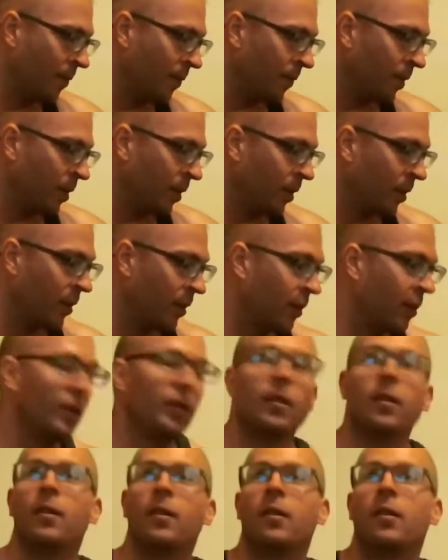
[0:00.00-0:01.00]
I'm
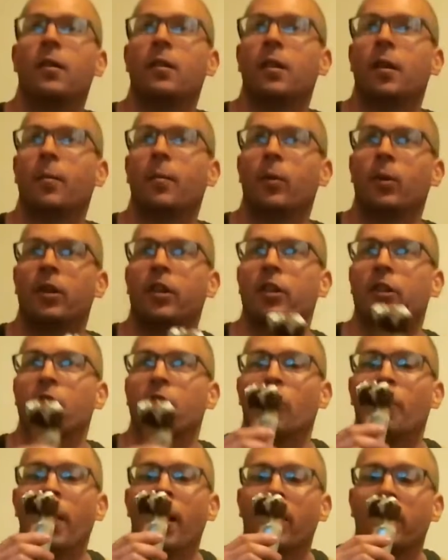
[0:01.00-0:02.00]
gonna eat this
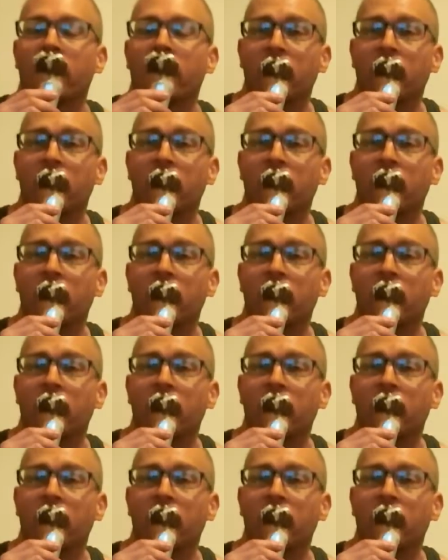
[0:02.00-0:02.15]
whole box